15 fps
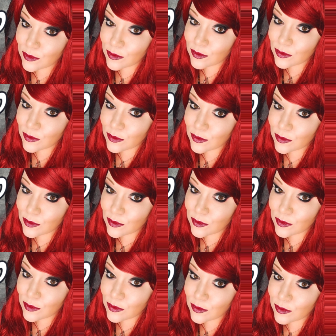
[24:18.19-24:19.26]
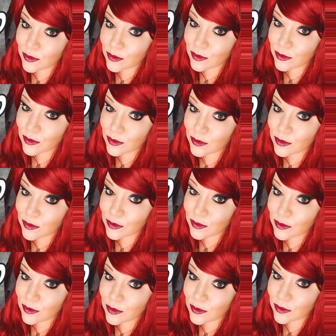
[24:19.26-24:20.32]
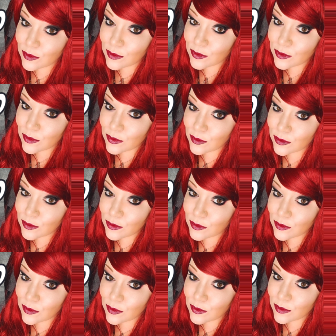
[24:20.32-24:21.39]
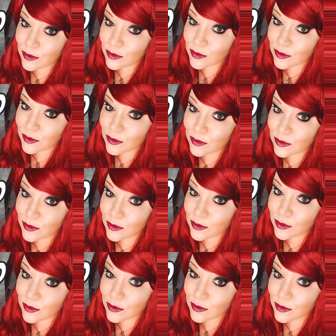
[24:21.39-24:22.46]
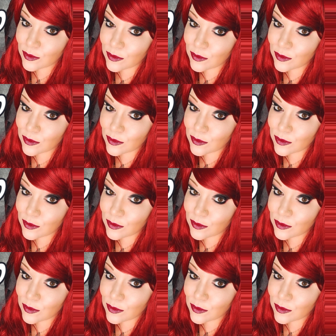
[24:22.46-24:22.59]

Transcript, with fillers: You will have noticed, he added sadly, that it has disappeared.